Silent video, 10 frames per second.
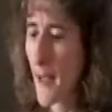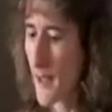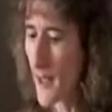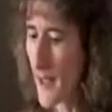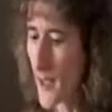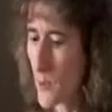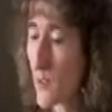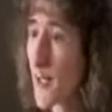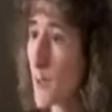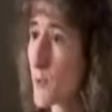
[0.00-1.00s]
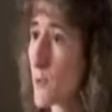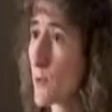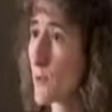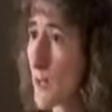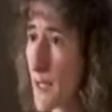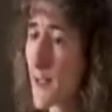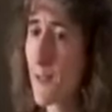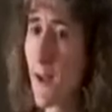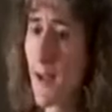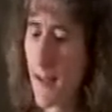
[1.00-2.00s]
cayenne will help to
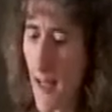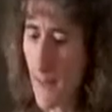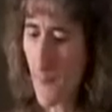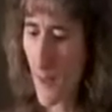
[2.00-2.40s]
rectify that.